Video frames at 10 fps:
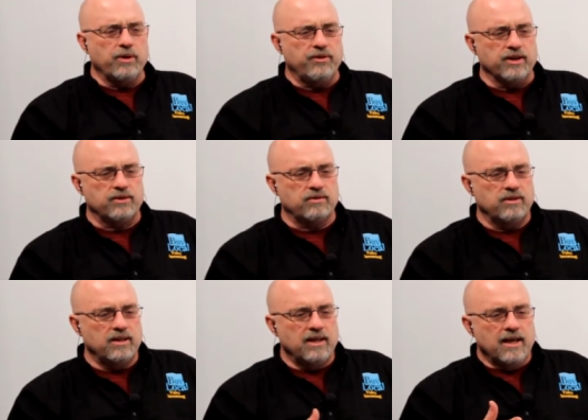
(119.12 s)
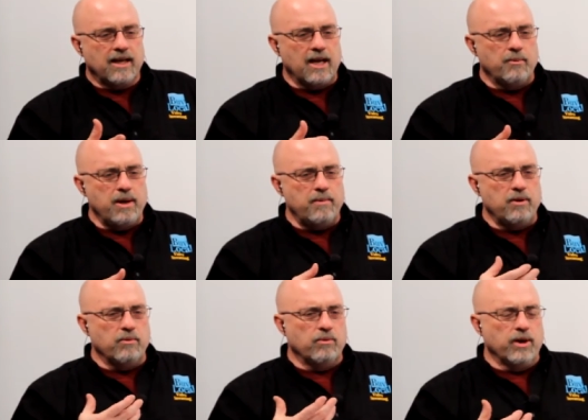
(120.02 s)
with us kind of
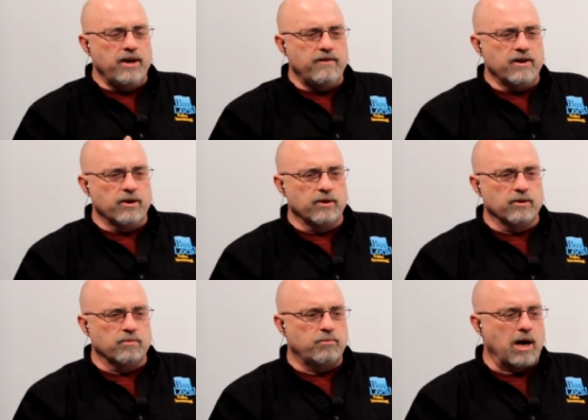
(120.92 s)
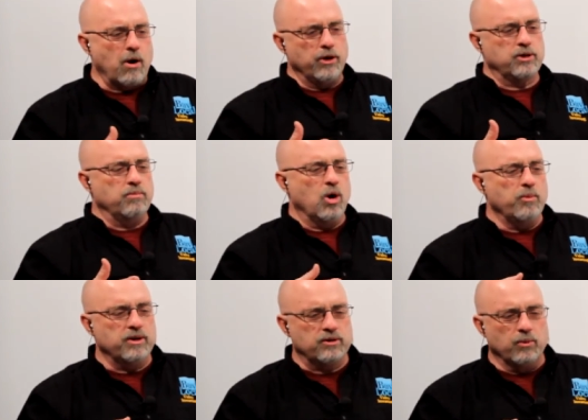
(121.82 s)
maybe one of your proudest moments